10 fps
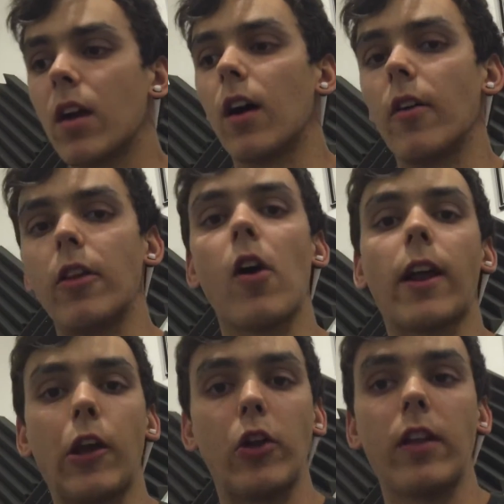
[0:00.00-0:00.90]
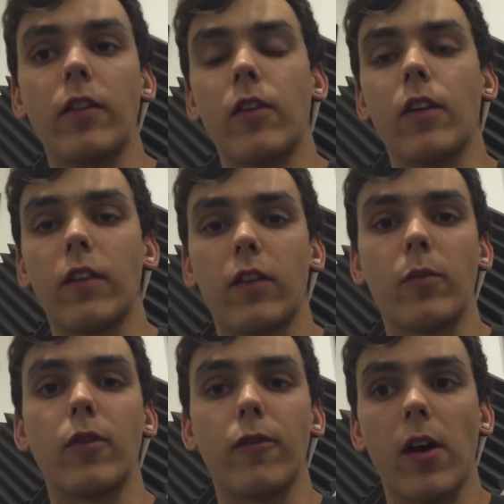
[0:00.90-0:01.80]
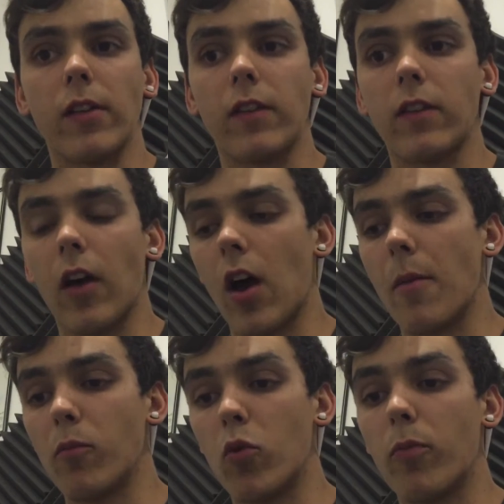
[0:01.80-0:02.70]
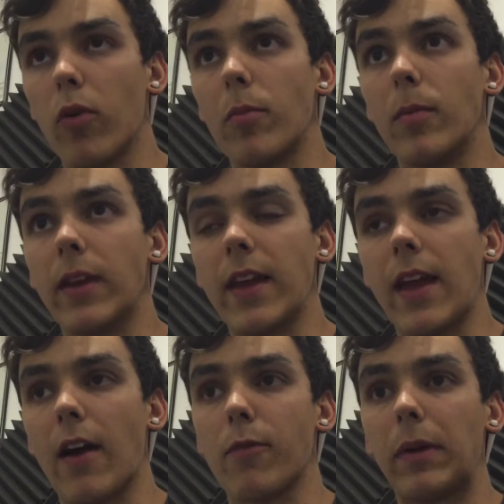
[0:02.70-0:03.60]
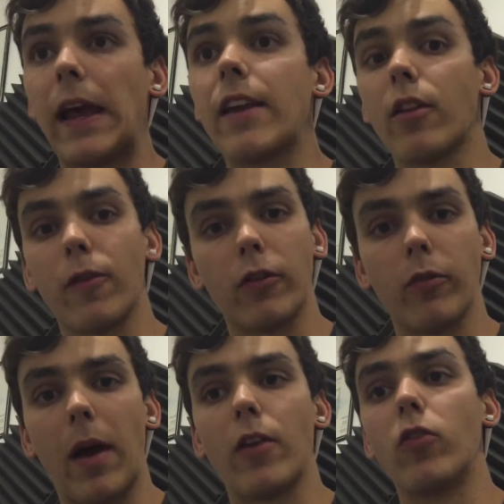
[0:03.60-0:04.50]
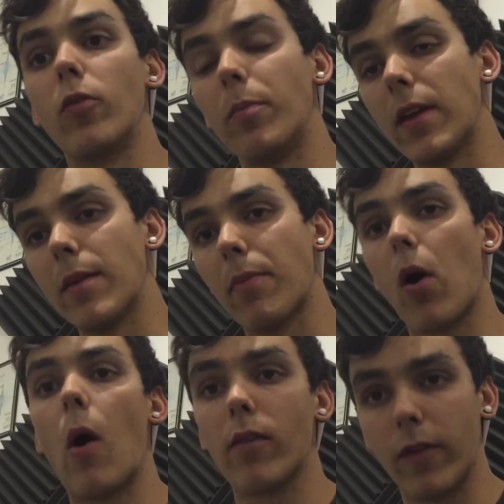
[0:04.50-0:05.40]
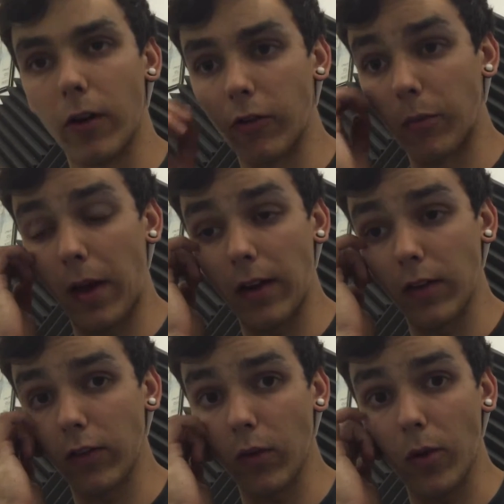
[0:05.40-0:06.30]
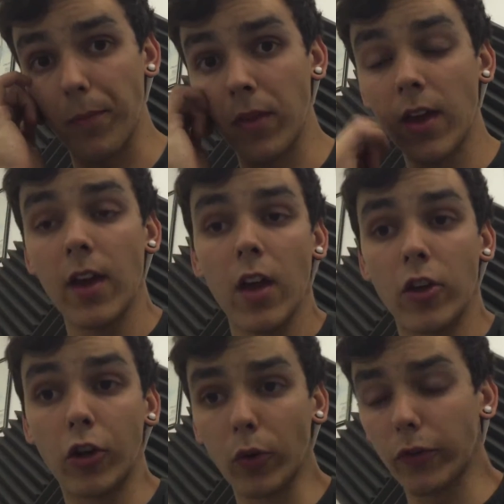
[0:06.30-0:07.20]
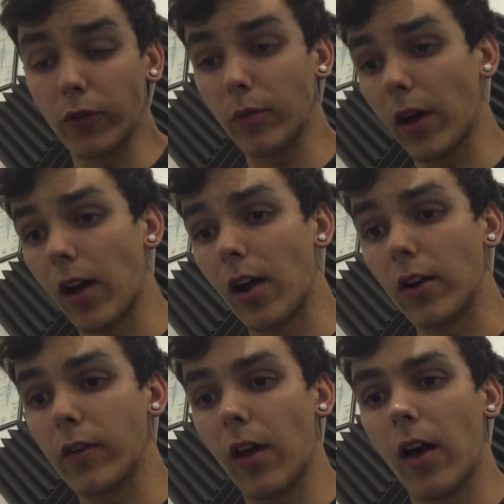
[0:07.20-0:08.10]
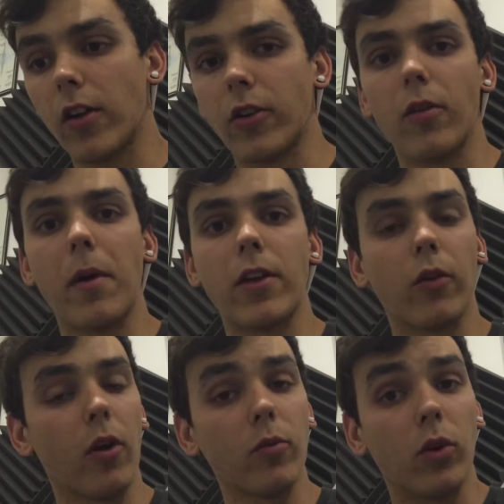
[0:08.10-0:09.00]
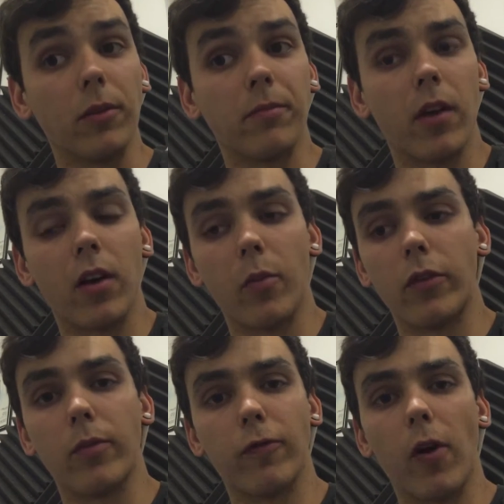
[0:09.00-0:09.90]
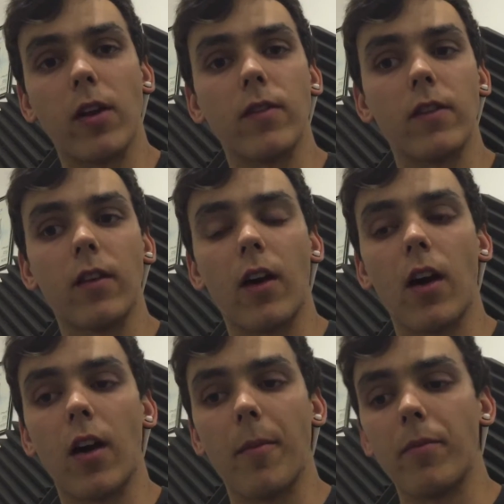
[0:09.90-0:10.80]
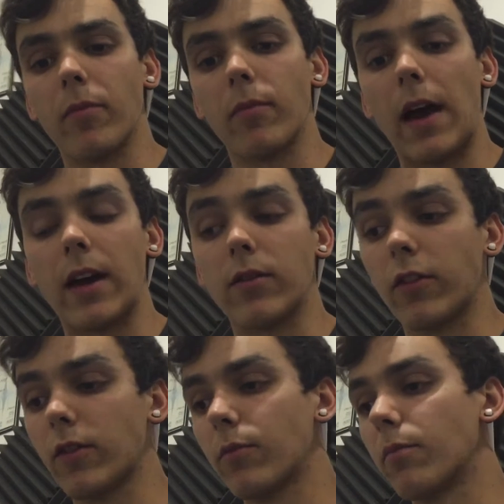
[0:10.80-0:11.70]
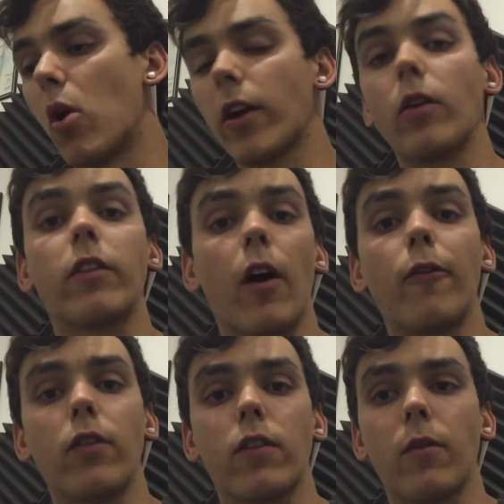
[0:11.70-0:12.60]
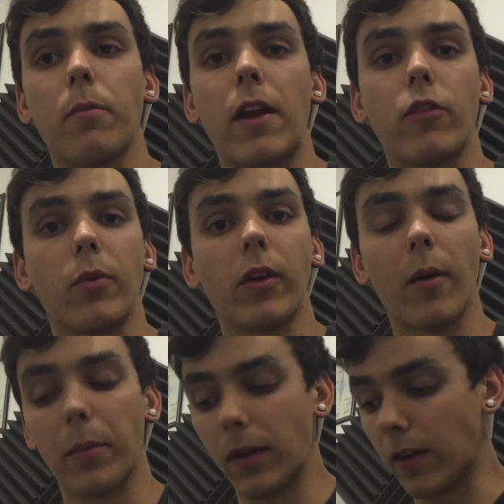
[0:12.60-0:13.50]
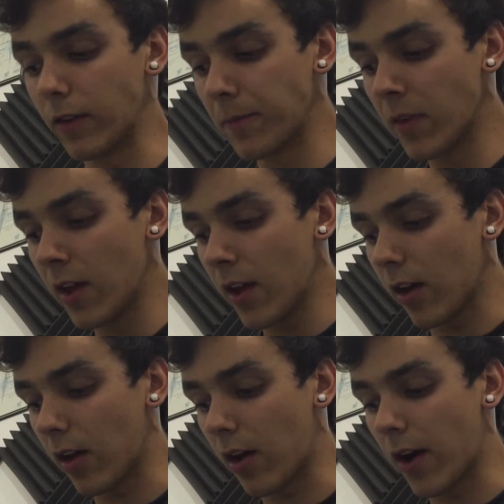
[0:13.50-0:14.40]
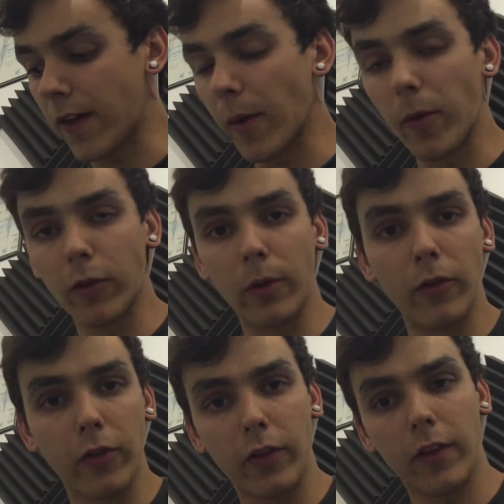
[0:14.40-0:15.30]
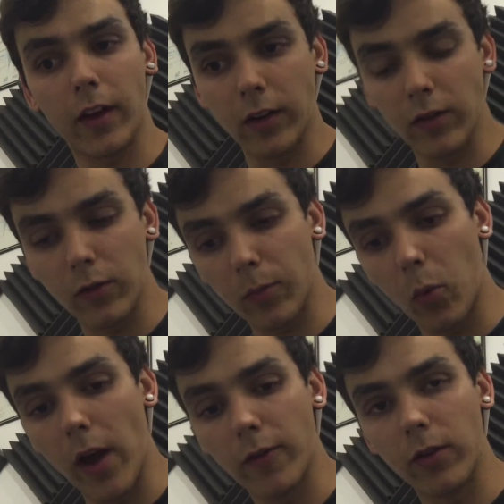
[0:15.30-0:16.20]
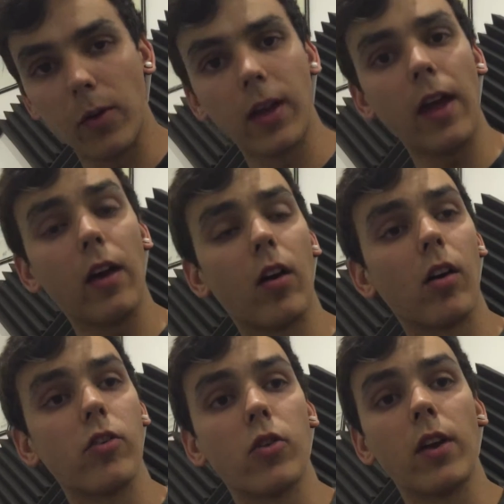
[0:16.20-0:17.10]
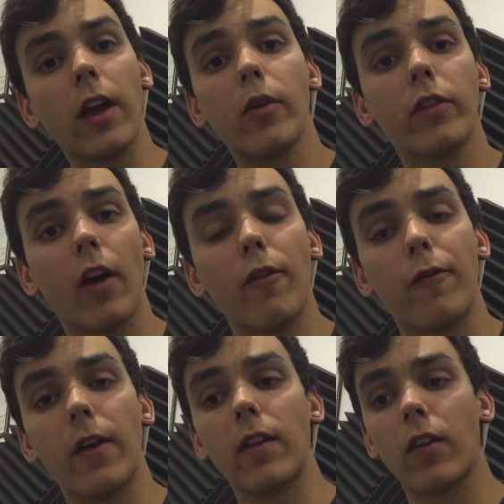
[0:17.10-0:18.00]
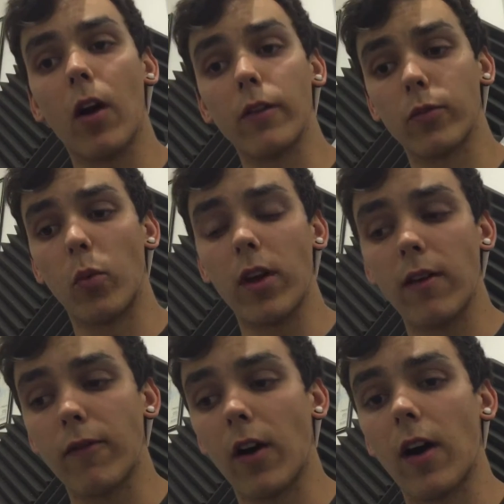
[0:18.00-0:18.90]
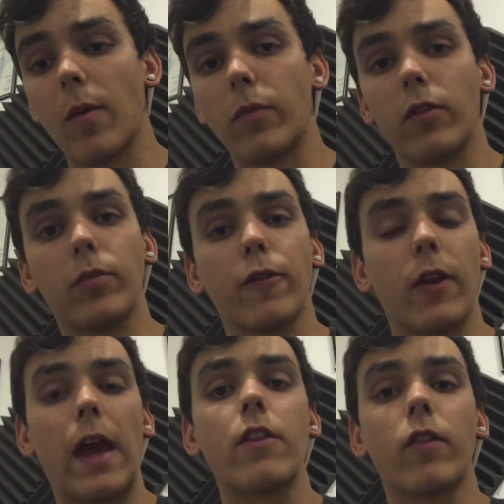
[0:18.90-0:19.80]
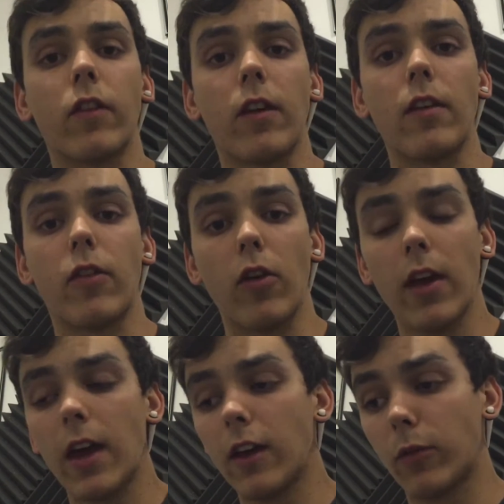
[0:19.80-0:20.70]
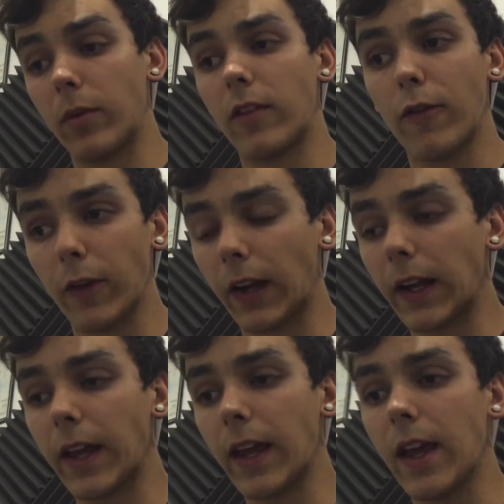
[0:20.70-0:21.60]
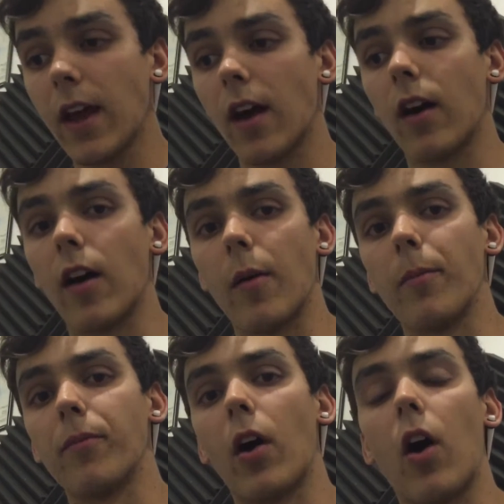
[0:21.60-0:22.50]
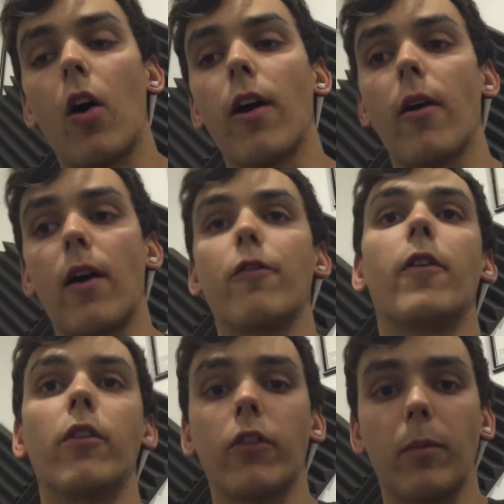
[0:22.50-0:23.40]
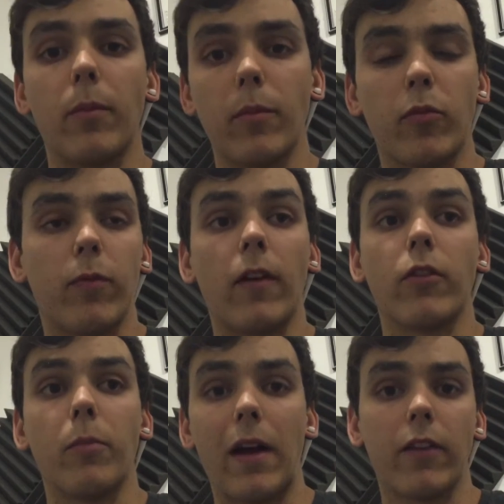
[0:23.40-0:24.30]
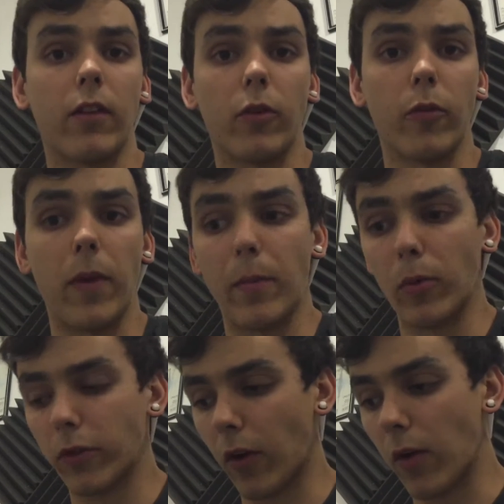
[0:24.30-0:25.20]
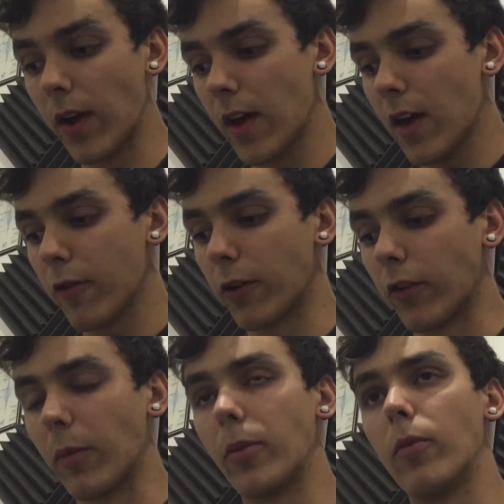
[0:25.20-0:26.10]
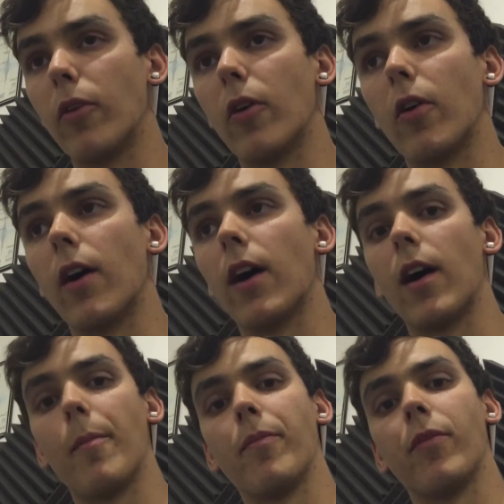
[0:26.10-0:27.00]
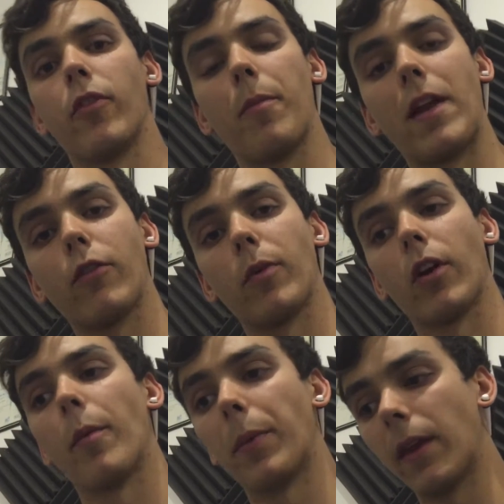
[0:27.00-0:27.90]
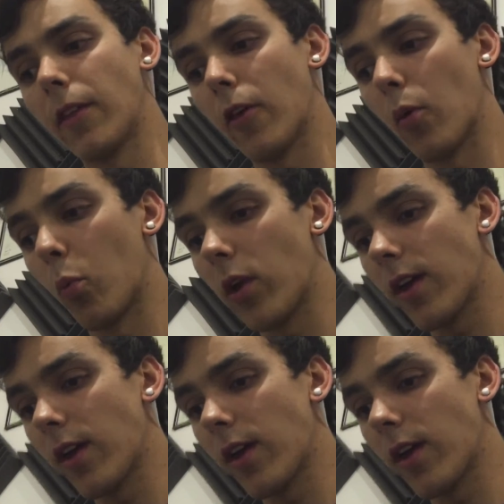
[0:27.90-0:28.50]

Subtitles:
the likelihood is that some of your friends will probably have played in a function band or be part of a function band and so on. You could also, make your own one with some friends and market yourself to some management companies. And that brings me on to the second way of doing it. You can get yourself in touch with some different agencies that specifically hire out function bands to lots of people. So, for example, the management company that